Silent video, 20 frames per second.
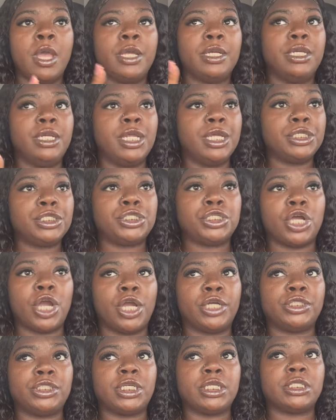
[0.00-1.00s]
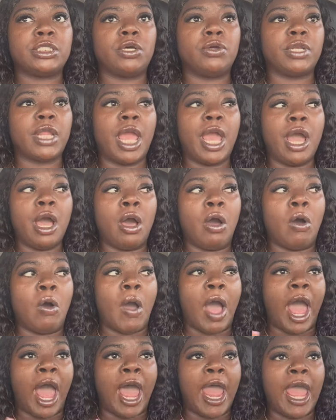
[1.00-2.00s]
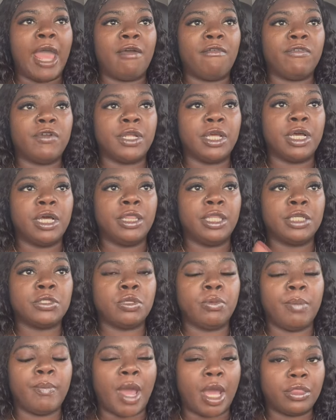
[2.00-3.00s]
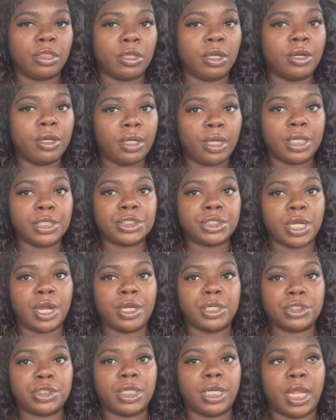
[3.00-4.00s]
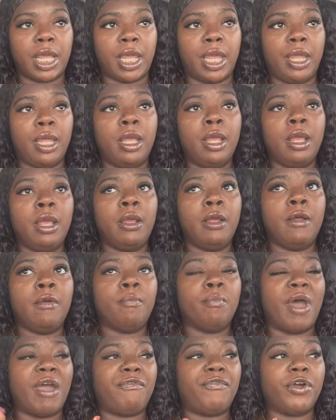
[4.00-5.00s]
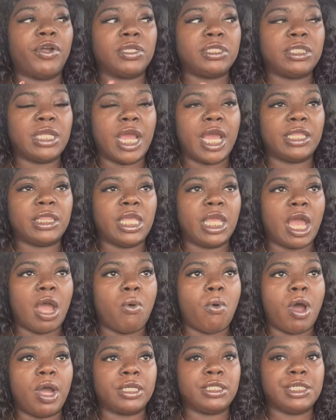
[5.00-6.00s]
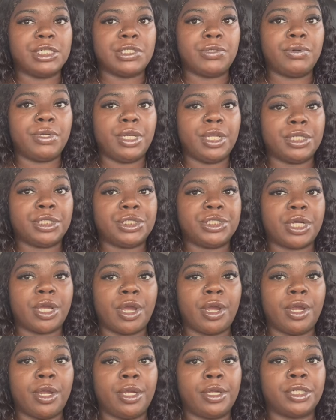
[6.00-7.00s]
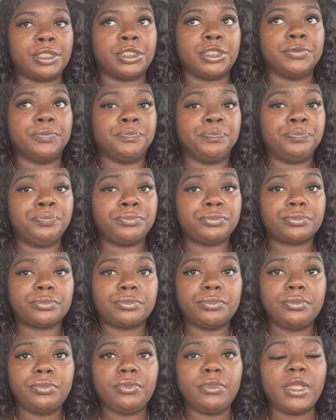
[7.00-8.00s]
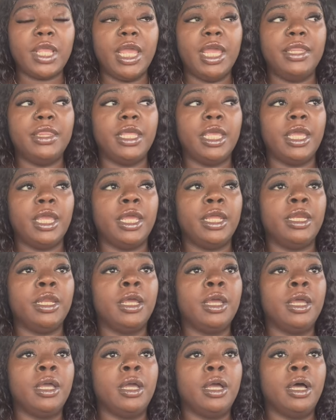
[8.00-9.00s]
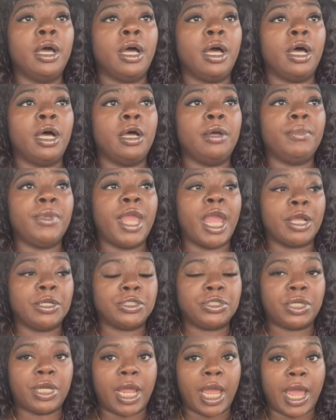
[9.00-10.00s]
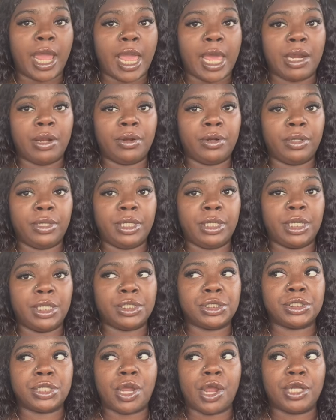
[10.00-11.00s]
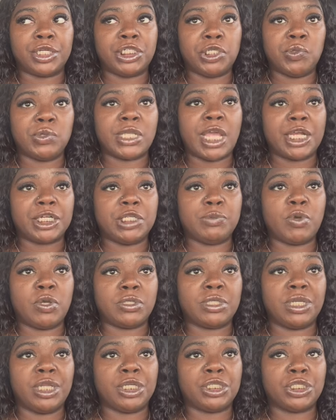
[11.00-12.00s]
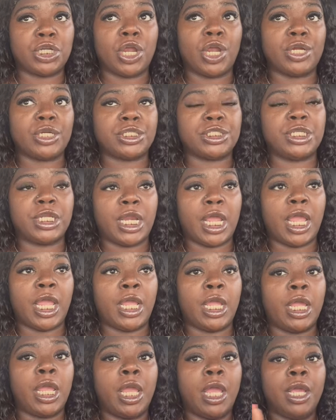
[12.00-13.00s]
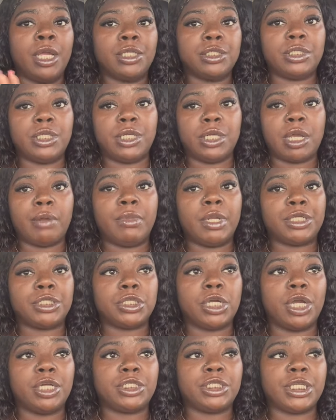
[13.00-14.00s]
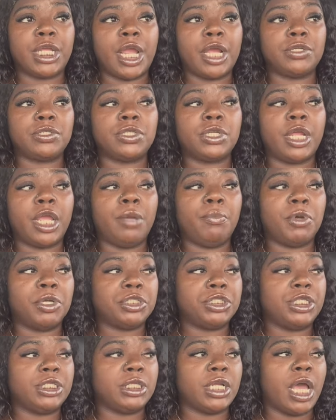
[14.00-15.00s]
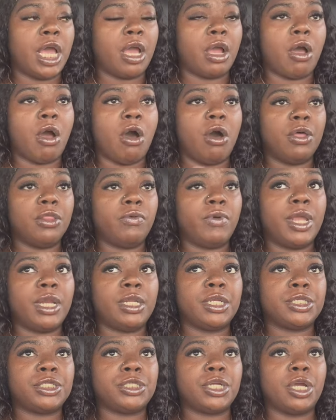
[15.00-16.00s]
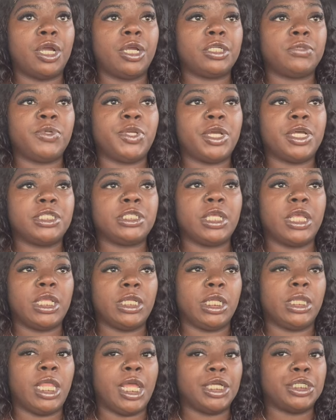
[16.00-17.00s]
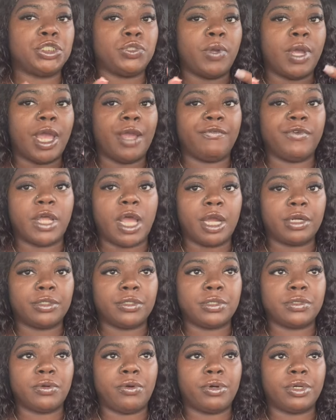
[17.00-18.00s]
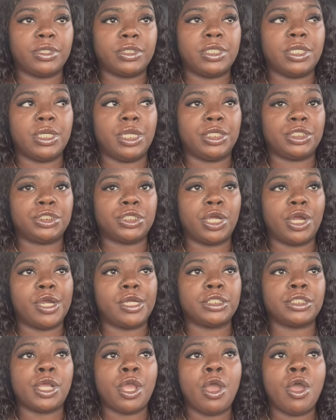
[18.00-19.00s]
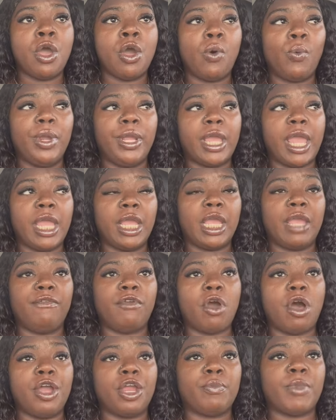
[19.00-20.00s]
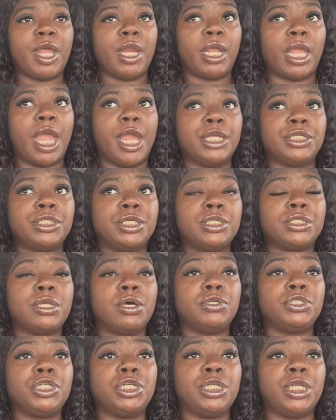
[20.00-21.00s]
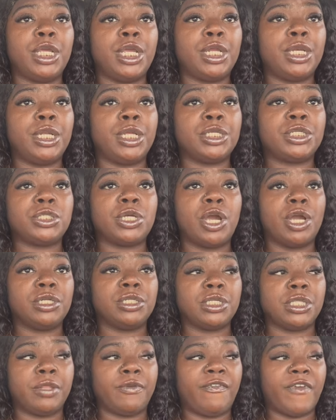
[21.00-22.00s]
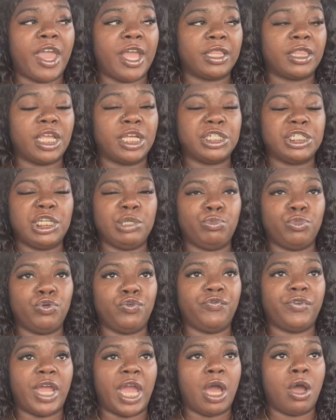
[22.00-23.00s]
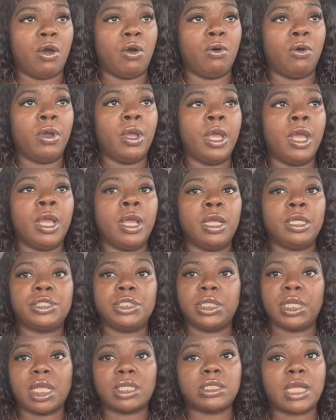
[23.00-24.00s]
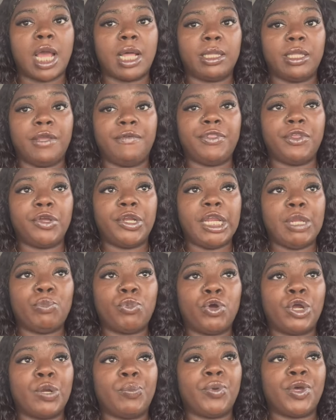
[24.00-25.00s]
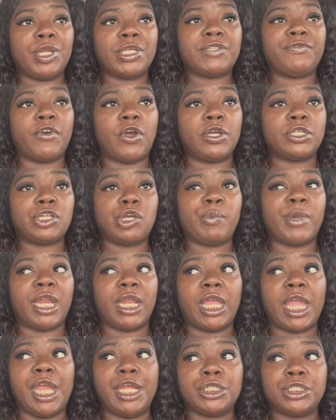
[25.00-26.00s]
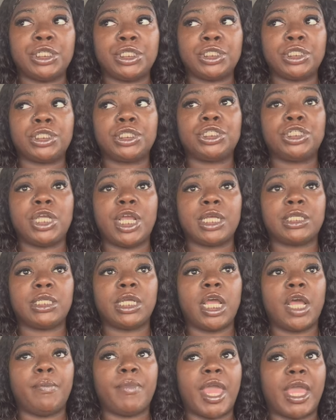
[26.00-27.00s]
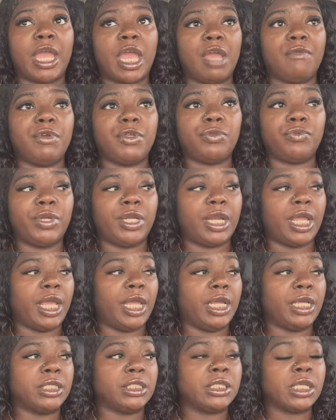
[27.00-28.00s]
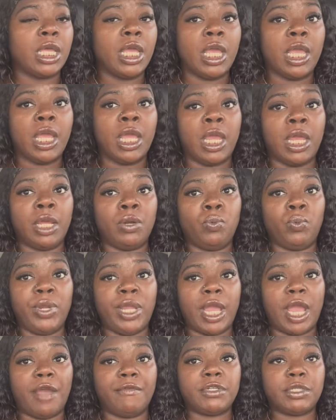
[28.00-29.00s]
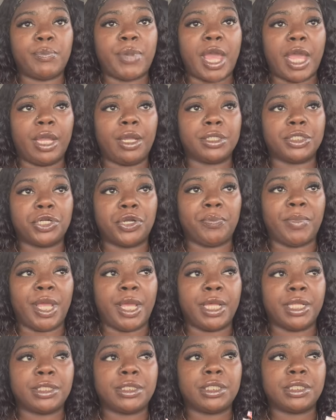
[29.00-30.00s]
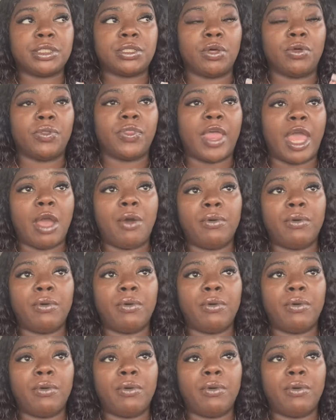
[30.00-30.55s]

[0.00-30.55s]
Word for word: discharges. So now I have done this will be my third discharge today my first day, I think I walked into a discharge. And then um, yesterday, I had an early discharge. She was actually supposed to discharge today. She ended up discharging yesterday, but she's not all the way discharged because unless you have doctor's orders to discharge, we can't give you all your medication. So she did discharge in the fact that she moved out. She does not live there anymore, but as far as her medications, she has to come back every three days and we have to package her meds. So that